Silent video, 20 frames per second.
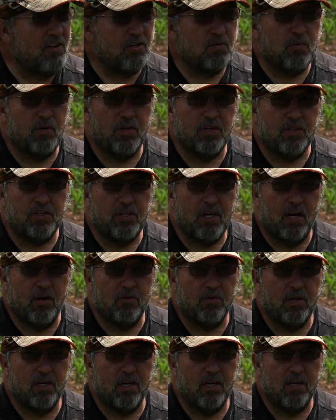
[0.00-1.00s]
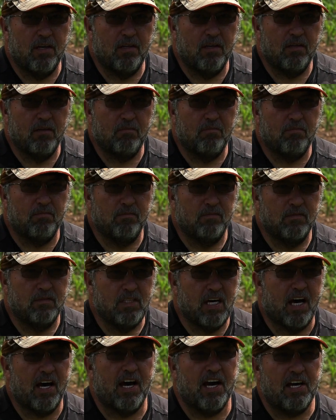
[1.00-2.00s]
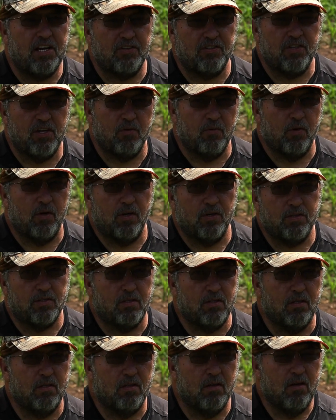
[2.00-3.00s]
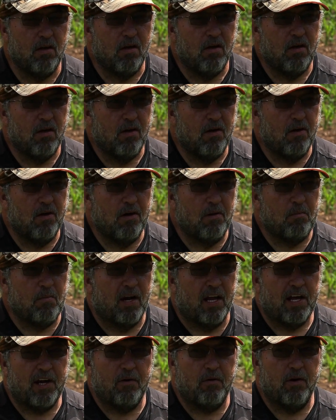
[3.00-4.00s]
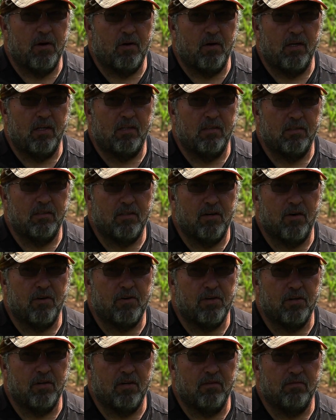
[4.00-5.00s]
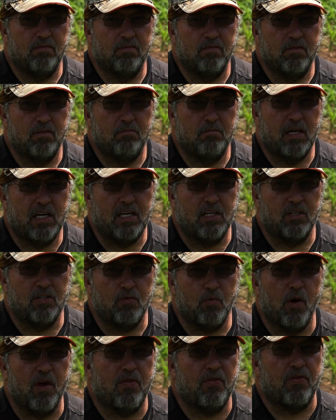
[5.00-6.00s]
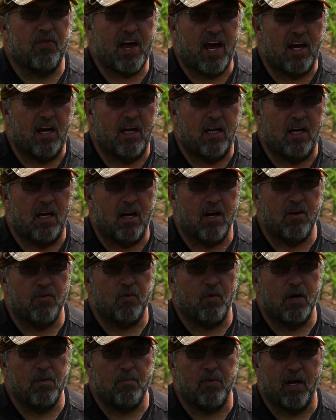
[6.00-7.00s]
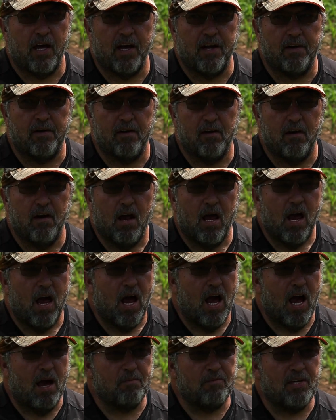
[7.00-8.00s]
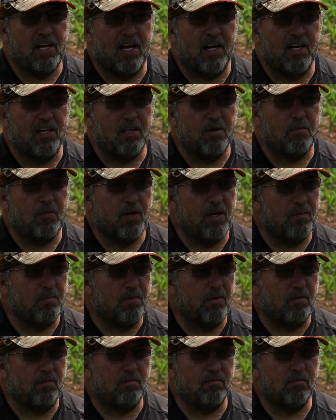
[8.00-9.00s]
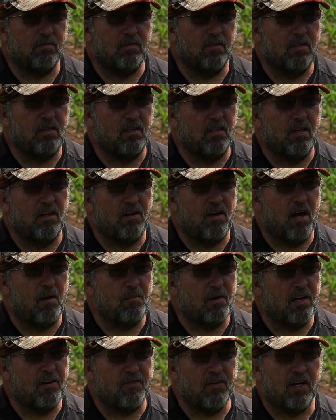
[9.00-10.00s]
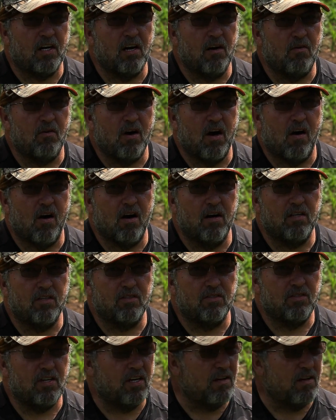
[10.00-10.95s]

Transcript: just wanted to show you how easy it was to plant a row or two of beets with that little earthway planter. I'm telling you people, I mean, if you grow gardens